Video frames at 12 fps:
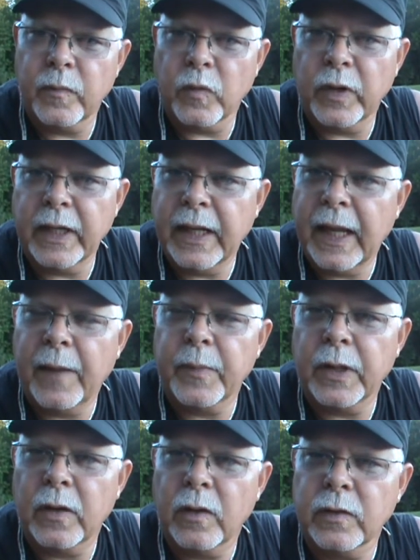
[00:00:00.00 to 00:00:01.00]
recap,
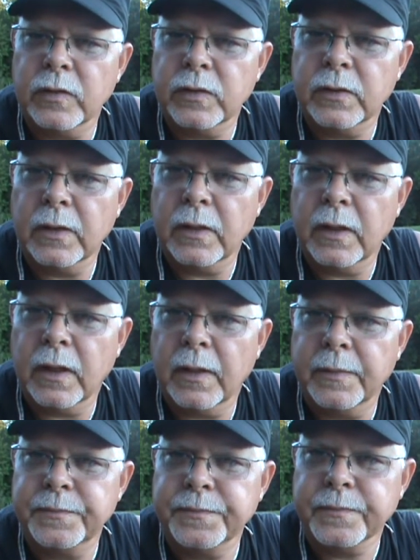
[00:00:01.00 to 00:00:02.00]
because
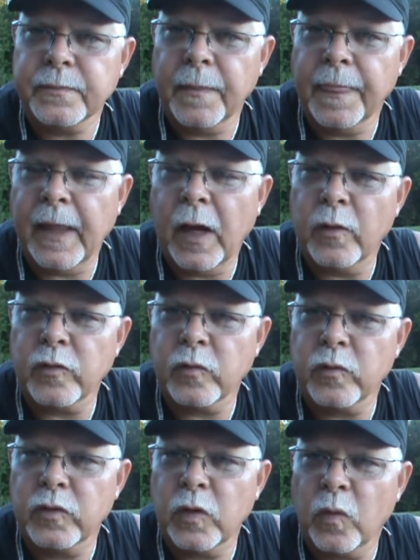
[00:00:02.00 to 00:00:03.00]
I was
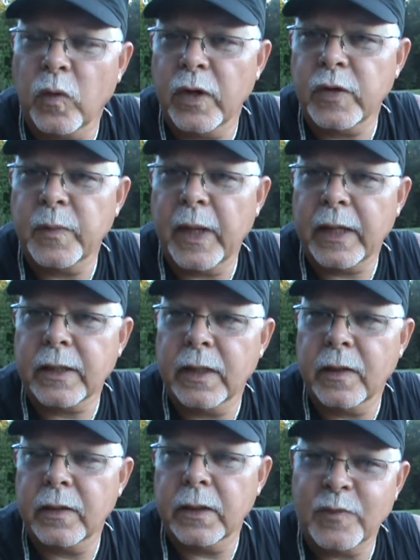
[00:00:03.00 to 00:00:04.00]
so rushed back
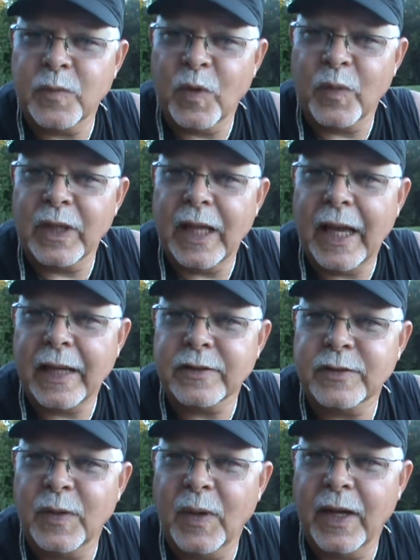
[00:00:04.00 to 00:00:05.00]
there that it's more
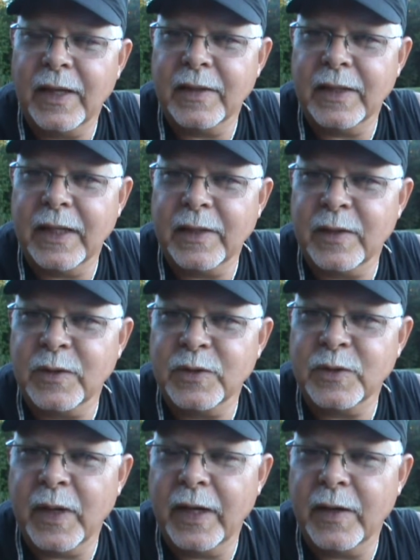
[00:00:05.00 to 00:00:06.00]
relaxed, so I can think a little
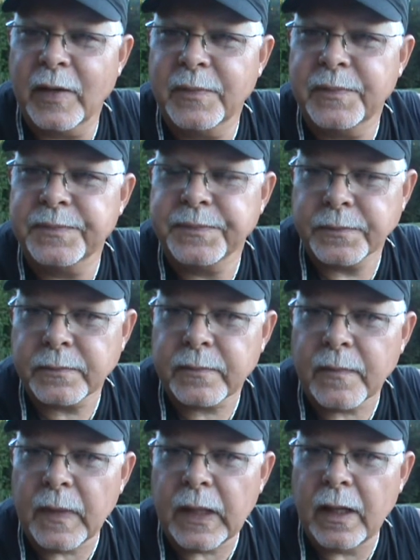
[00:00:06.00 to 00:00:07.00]
straighter.
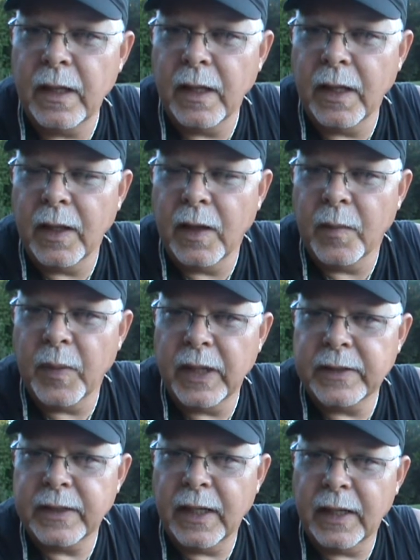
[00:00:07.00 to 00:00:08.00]

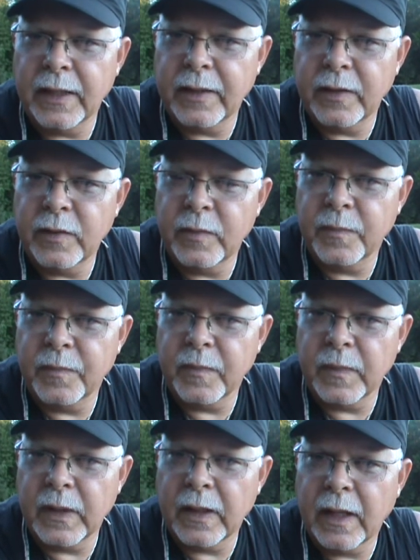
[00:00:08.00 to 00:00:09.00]
But
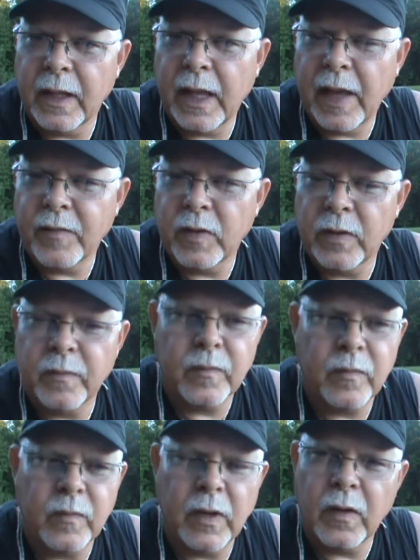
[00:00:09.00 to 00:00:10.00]
have a
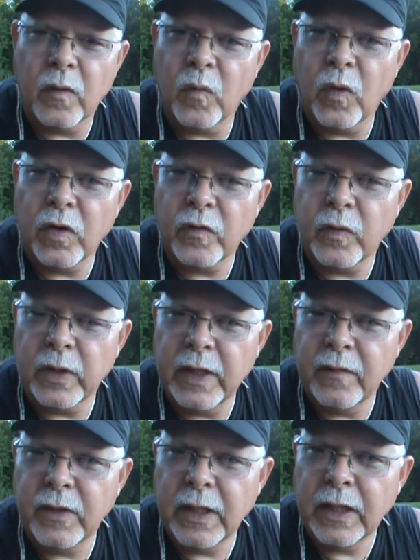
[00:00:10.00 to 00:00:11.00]
wonderful
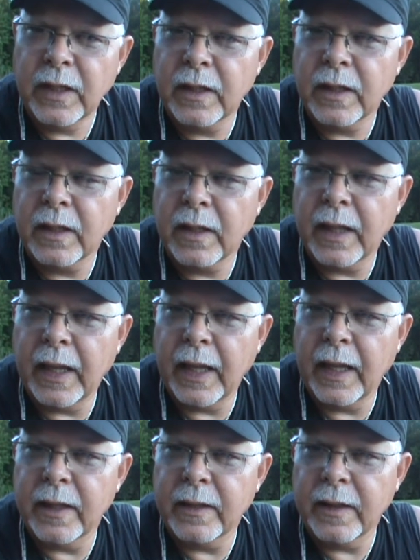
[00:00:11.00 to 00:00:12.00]
evening,
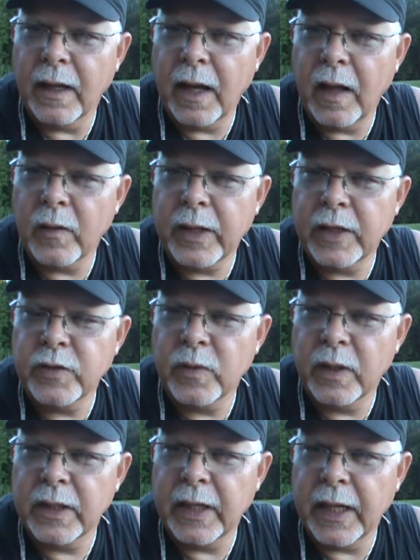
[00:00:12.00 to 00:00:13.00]
and I'll catch
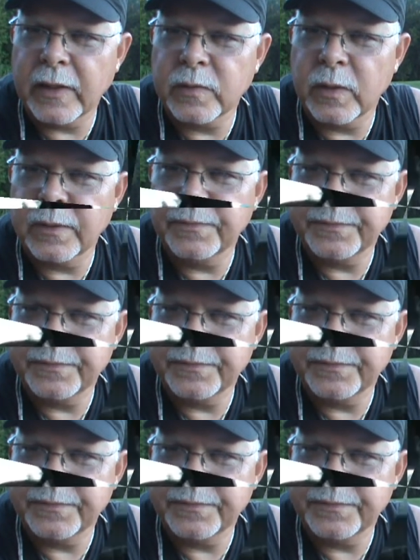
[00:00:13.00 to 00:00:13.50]
you on the next one.